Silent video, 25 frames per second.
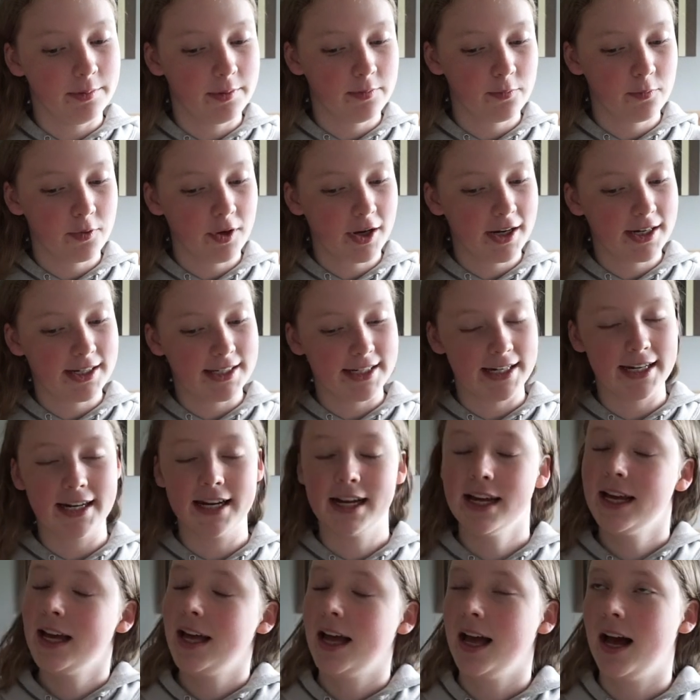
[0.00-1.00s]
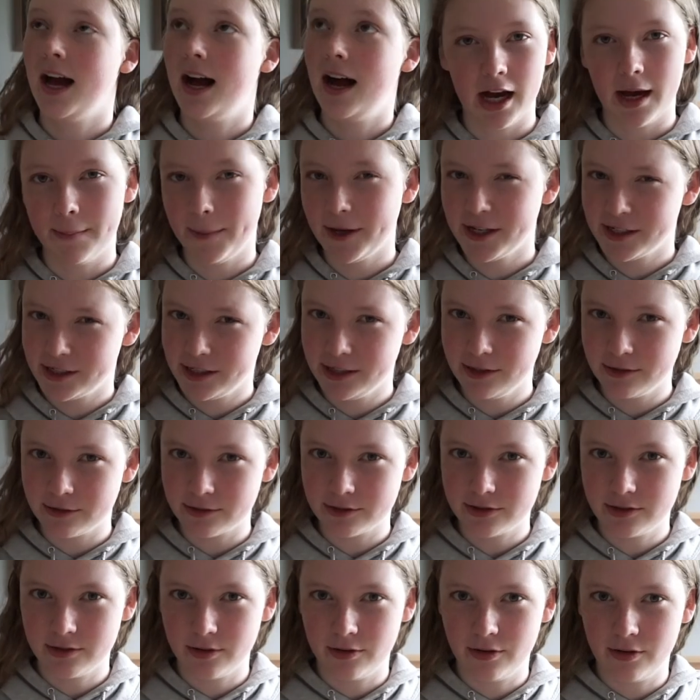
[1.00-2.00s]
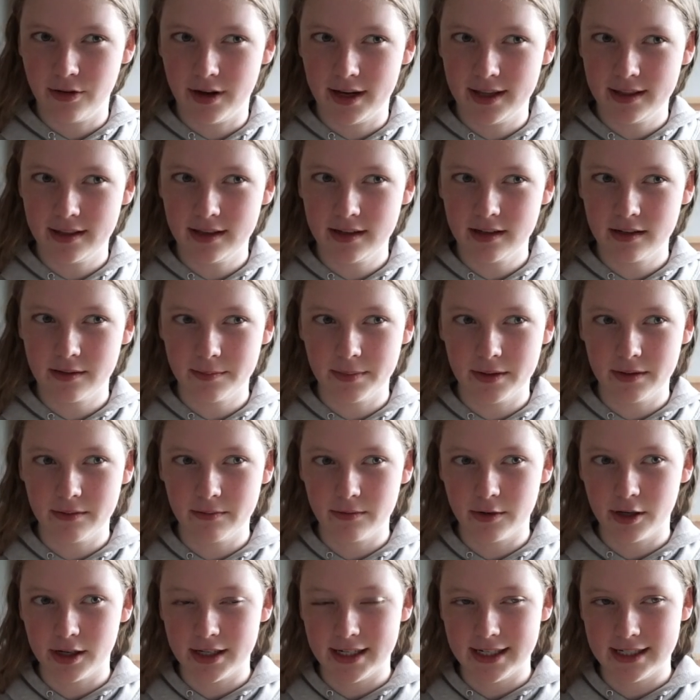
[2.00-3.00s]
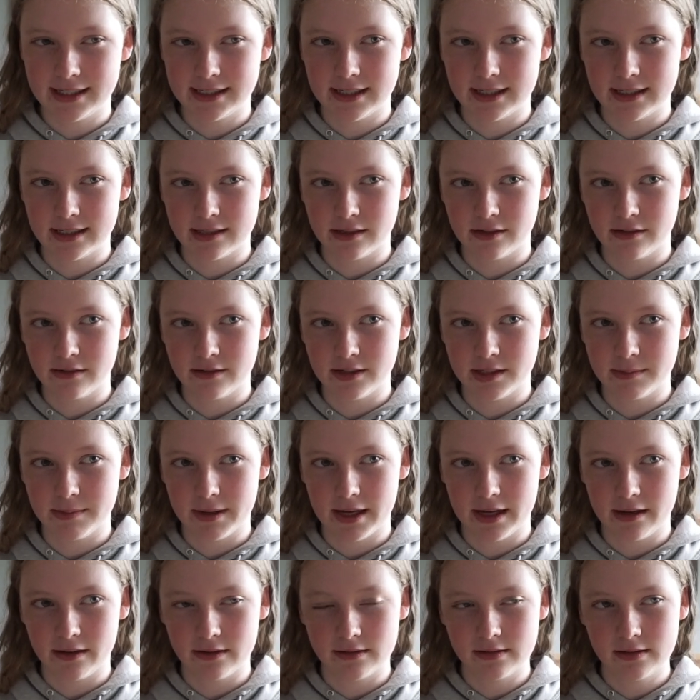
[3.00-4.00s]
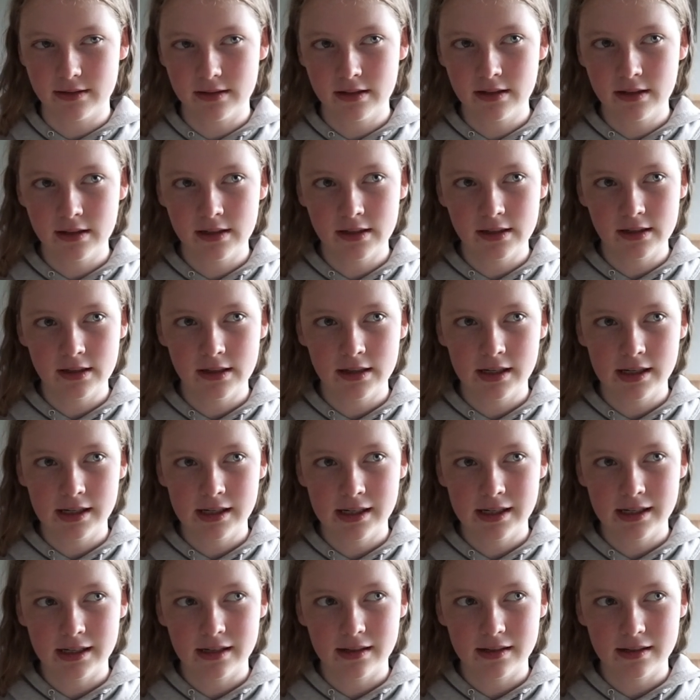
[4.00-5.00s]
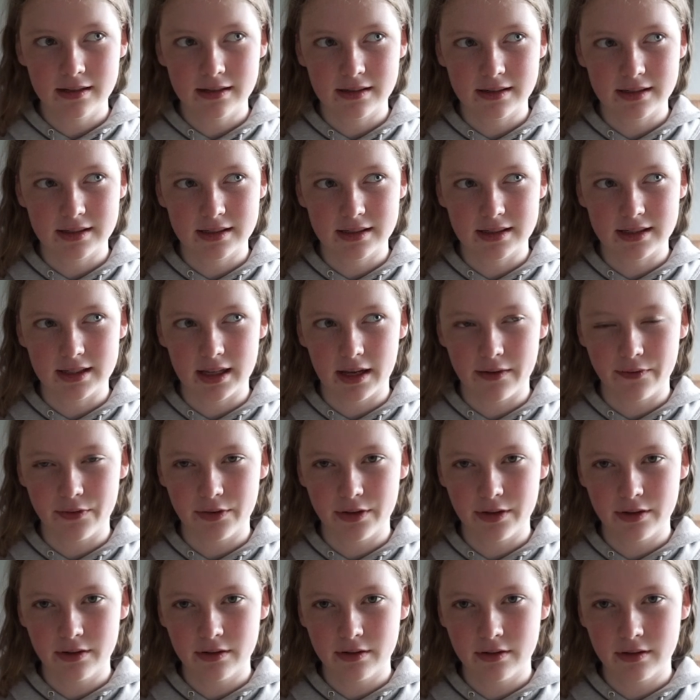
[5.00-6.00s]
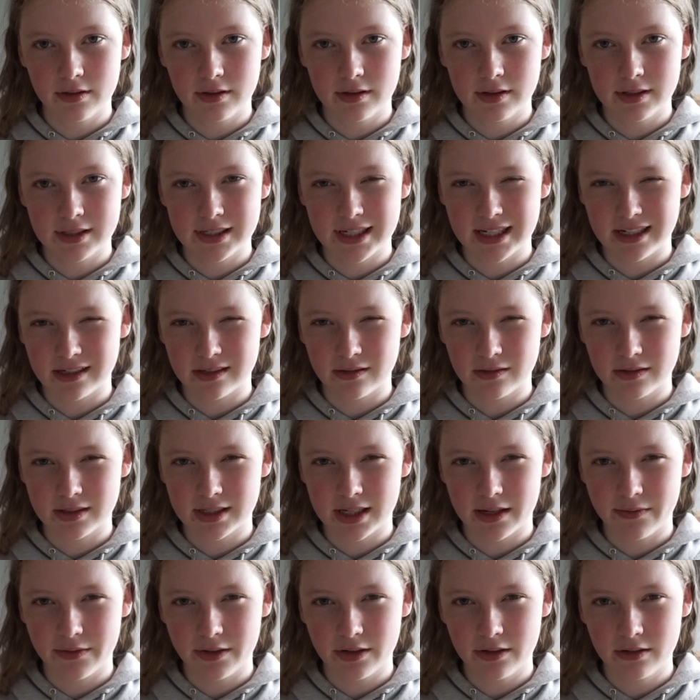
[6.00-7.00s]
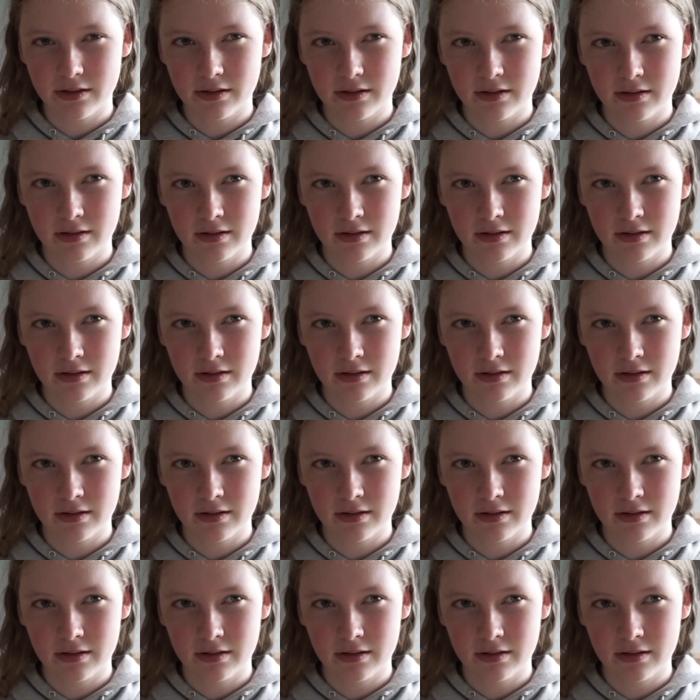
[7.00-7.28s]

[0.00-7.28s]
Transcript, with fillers: been riding? I'm actually not sure. I think I've been riding since I was about seven, six or seven.